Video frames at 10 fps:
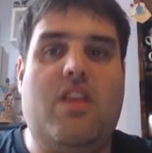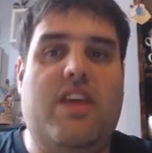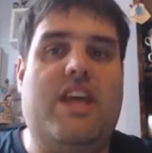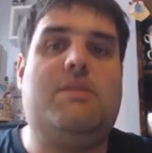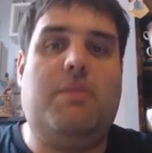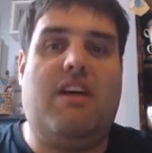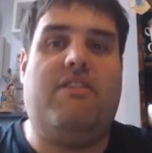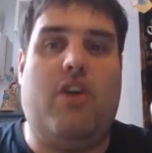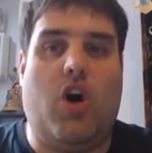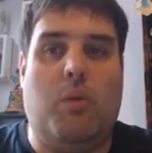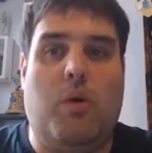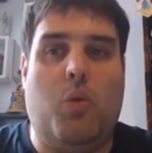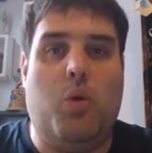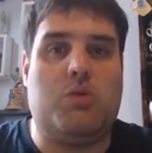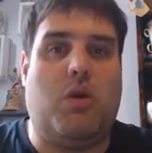This platform
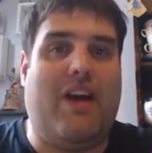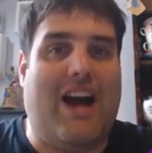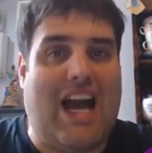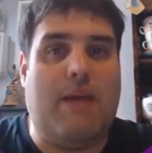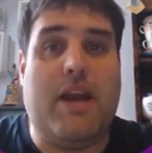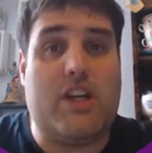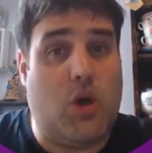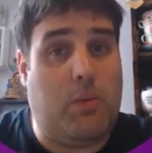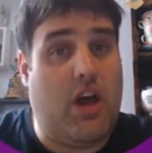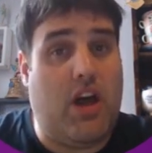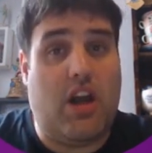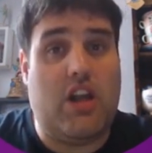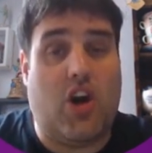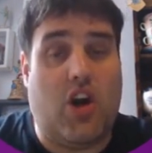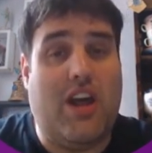was one that I picked up
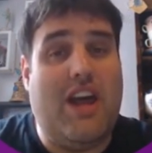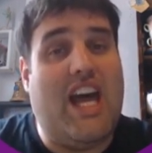early on